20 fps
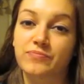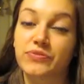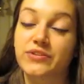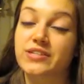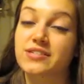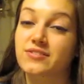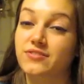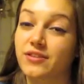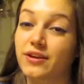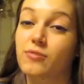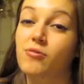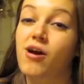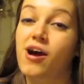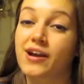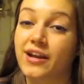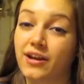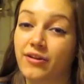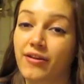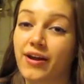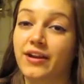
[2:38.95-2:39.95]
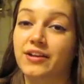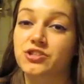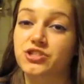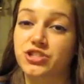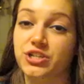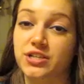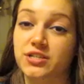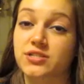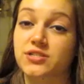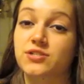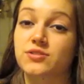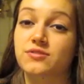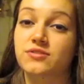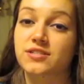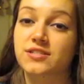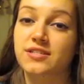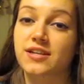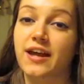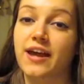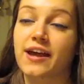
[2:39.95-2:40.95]
So they're walking around in chicken
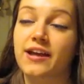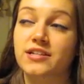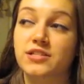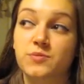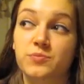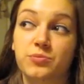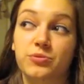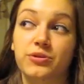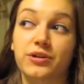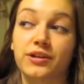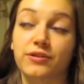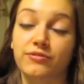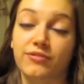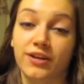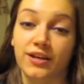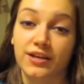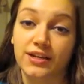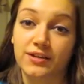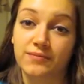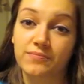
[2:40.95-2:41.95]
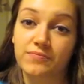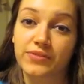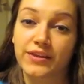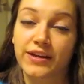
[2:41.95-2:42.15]
suits today, and it's pretty funny.